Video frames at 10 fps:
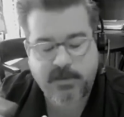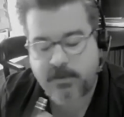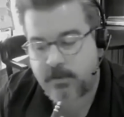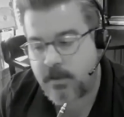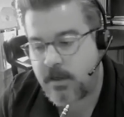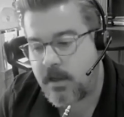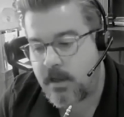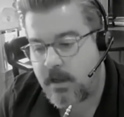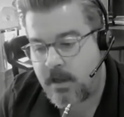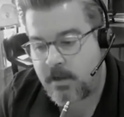letter.
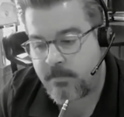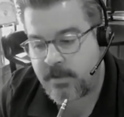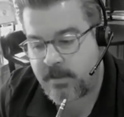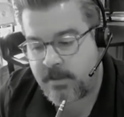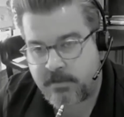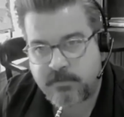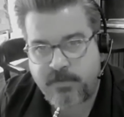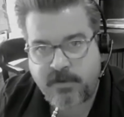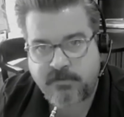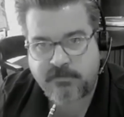And it
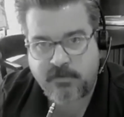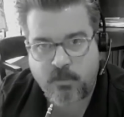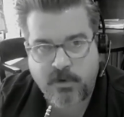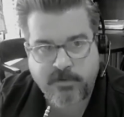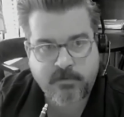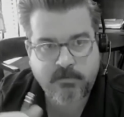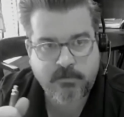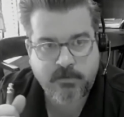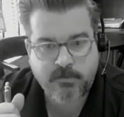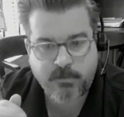depends on whether
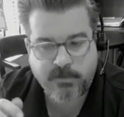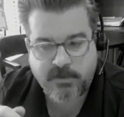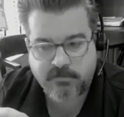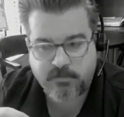you're doing it as